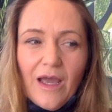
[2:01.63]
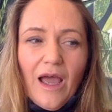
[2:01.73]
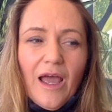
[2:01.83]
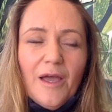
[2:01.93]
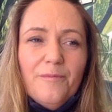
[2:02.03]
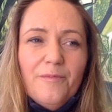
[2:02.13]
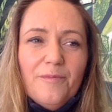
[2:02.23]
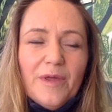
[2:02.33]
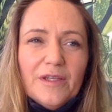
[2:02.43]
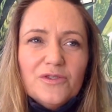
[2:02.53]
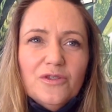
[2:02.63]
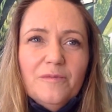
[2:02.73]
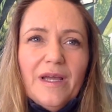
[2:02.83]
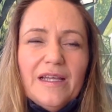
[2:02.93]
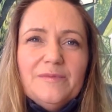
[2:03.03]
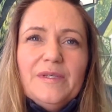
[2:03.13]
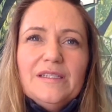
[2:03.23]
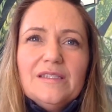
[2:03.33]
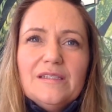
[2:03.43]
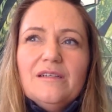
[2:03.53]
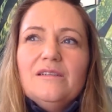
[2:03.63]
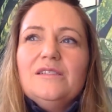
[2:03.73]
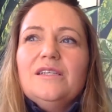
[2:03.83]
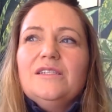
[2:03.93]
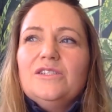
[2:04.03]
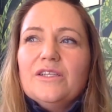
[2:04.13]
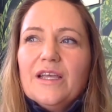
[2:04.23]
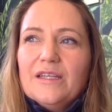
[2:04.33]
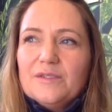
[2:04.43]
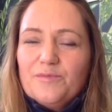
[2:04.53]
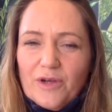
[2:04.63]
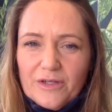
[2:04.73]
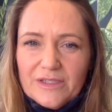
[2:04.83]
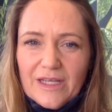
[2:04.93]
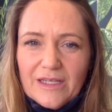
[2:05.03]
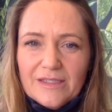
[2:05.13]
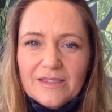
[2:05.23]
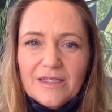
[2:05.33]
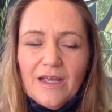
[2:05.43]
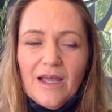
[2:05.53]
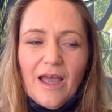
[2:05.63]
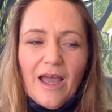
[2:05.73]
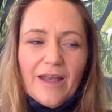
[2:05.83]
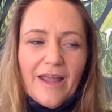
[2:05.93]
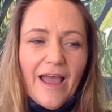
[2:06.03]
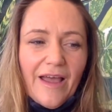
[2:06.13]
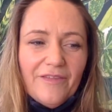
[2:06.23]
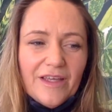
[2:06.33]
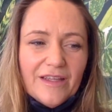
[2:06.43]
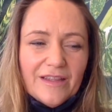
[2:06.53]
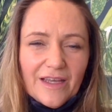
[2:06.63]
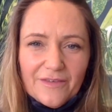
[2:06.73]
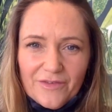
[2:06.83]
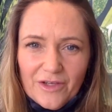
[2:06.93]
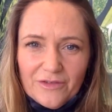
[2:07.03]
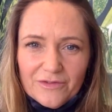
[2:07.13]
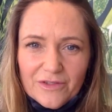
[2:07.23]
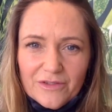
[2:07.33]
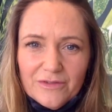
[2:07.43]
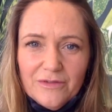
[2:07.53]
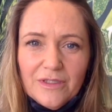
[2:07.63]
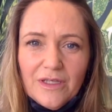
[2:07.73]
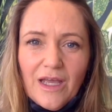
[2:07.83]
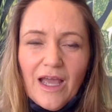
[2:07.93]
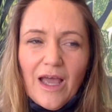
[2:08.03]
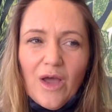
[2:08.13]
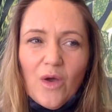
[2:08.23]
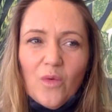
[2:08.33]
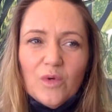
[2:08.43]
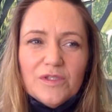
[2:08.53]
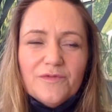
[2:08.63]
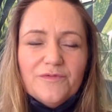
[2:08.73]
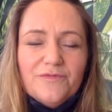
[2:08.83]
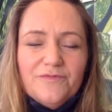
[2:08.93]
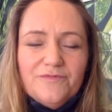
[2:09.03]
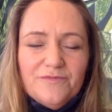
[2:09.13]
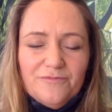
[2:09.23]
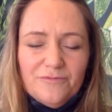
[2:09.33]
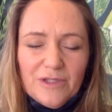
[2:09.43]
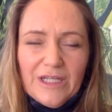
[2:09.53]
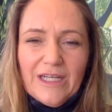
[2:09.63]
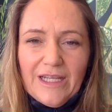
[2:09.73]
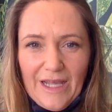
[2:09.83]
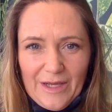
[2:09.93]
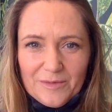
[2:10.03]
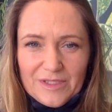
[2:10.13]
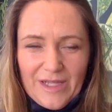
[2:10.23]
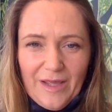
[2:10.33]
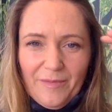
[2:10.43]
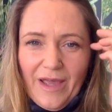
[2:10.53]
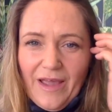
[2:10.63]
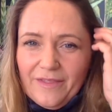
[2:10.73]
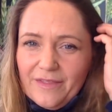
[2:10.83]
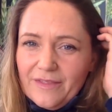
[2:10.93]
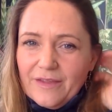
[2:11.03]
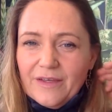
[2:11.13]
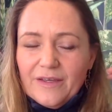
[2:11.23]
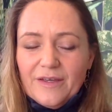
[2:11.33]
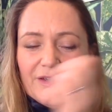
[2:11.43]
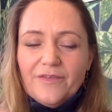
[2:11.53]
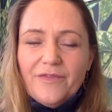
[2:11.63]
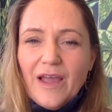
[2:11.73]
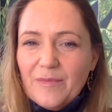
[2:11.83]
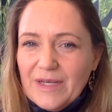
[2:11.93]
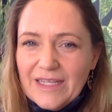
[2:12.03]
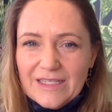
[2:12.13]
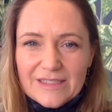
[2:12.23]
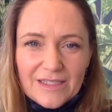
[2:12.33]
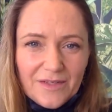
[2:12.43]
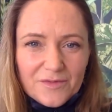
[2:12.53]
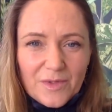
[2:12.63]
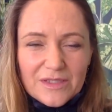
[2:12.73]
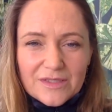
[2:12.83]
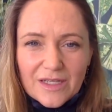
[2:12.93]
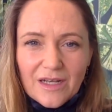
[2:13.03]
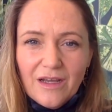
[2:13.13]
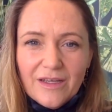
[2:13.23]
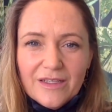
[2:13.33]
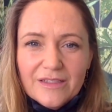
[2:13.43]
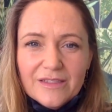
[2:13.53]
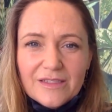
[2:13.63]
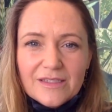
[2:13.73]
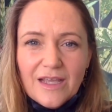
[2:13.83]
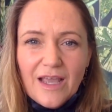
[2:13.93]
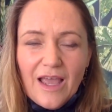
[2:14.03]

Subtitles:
but the trauma has been started to get processed. And having that funeral would have really helped them and the families, the loved ones, the clients.